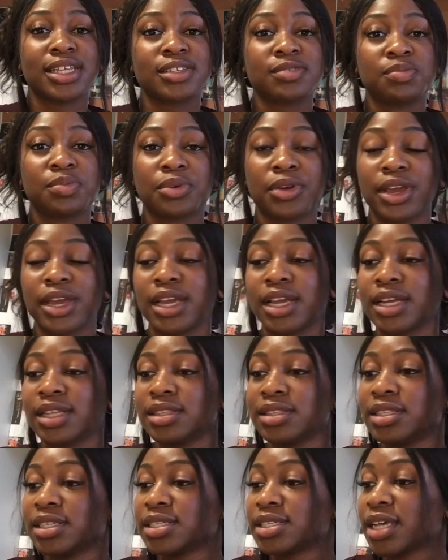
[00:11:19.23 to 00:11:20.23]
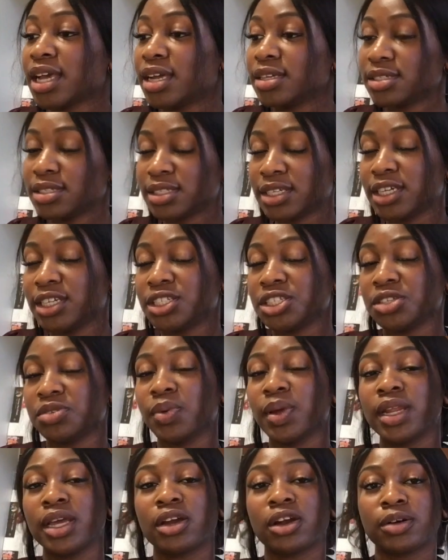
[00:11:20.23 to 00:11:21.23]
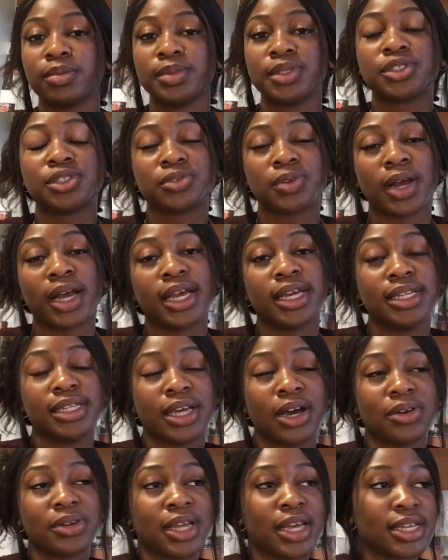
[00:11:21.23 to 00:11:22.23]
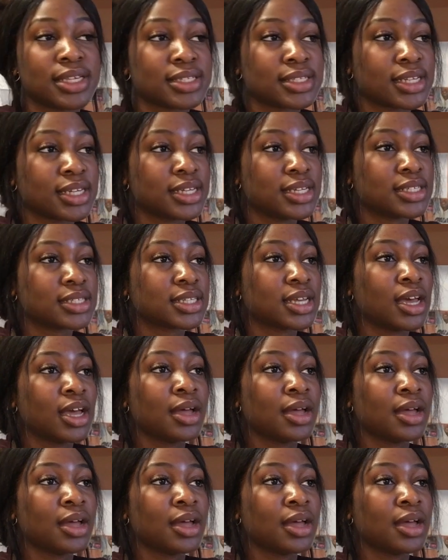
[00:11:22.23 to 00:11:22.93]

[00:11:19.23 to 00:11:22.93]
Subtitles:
break this hesitation when it comes to writing down essays.